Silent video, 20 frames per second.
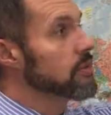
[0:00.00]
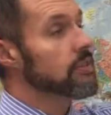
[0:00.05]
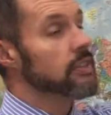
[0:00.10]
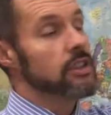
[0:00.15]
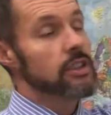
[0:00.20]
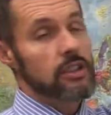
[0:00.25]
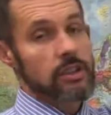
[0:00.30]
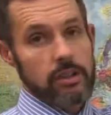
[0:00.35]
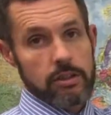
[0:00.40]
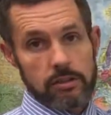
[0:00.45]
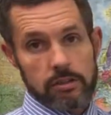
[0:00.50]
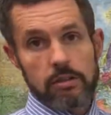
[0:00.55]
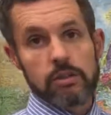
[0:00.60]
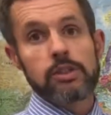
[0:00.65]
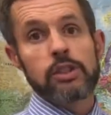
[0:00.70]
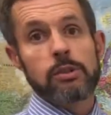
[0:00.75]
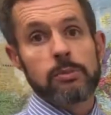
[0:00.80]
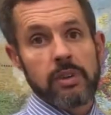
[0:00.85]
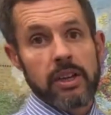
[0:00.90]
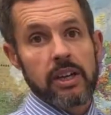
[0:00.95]

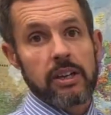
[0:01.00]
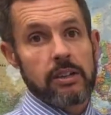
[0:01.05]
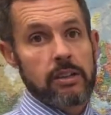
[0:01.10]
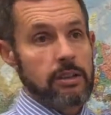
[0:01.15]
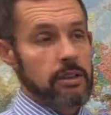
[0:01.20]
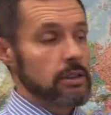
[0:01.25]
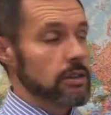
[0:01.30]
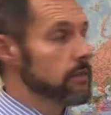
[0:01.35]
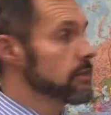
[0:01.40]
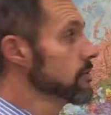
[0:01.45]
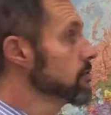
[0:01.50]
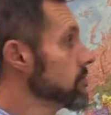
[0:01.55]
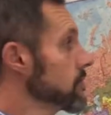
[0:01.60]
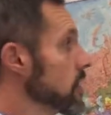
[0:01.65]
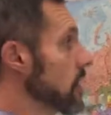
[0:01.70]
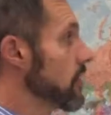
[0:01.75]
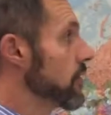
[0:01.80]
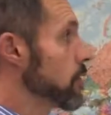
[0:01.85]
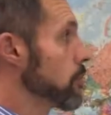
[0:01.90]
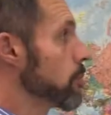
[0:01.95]
vertical demand curve,
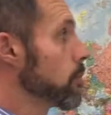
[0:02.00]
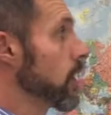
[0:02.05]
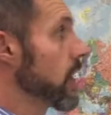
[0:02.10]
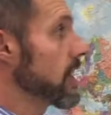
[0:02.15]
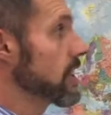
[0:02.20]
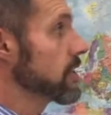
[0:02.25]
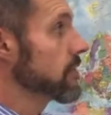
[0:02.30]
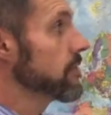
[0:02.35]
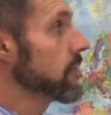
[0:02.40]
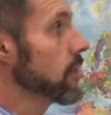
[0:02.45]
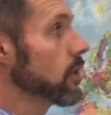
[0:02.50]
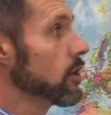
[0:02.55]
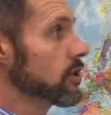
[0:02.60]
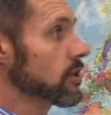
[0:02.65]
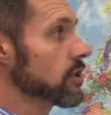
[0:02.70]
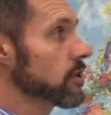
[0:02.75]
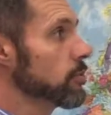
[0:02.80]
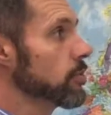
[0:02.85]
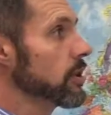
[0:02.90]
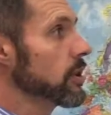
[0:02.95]
if the price
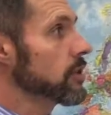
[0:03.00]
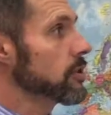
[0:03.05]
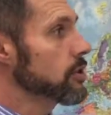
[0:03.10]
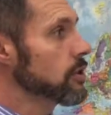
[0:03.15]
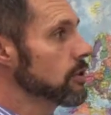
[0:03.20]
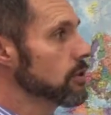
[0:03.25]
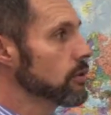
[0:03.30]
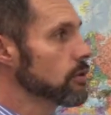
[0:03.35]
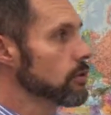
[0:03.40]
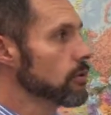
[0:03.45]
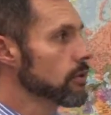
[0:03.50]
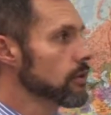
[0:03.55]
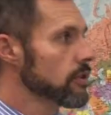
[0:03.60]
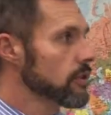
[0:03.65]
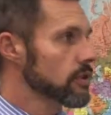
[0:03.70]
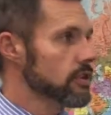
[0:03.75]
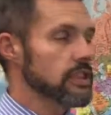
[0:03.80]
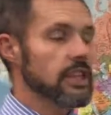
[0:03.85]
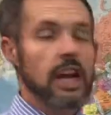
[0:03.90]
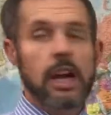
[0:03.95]
falls to P2,
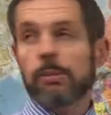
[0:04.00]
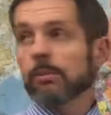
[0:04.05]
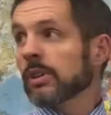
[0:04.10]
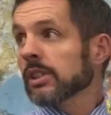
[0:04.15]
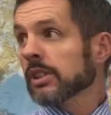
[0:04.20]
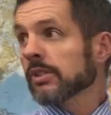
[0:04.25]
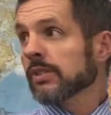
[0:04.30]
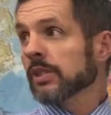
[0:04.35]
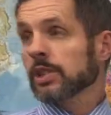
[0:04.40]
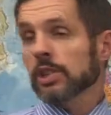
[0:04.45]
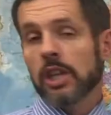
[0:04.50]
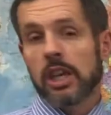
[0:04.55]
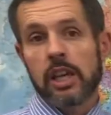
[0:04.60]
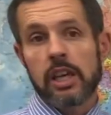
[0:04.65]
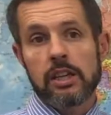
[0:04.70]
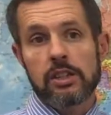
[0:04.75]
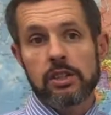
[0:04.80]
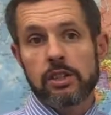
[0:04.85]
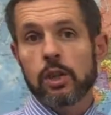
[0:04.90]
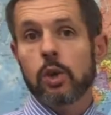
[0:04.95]
there's not much of a
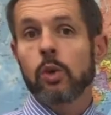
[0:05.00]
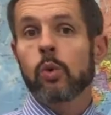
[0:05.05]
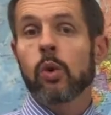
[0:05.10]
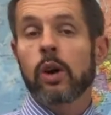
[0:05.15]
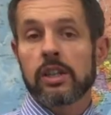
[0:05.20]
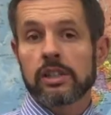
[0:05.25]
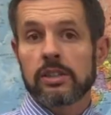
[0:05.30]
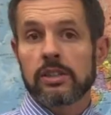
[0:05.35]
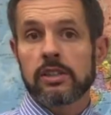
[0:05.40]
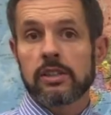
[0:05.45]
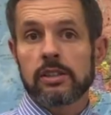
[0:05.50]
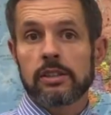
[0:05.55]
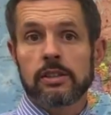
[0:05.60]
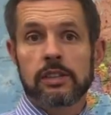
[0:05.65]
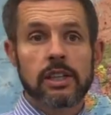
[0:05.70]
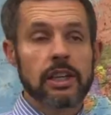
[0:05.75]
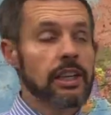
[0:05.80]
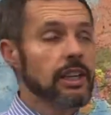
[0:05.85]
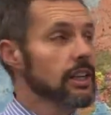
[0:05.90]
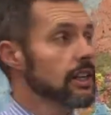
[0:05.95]
change in quantity.
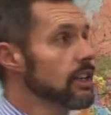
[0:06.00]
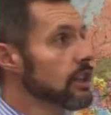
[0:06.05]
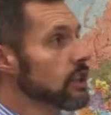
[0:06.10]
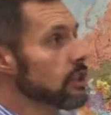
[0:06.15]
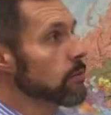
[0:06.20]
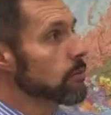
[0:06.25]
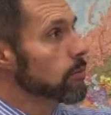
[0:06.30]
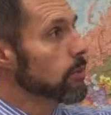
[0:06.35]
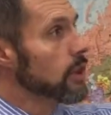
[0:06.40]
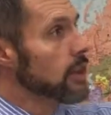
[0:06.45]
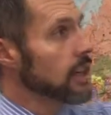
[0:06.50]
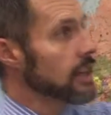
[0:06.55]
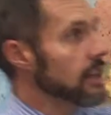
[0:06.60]
But